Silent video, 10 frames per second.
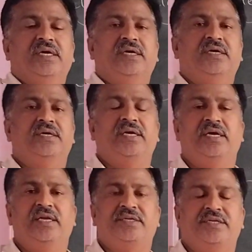
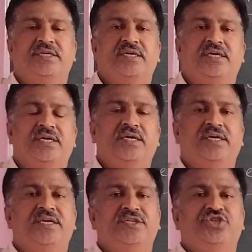electric
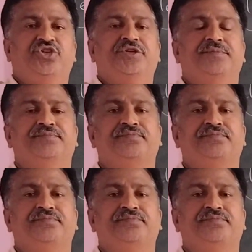energy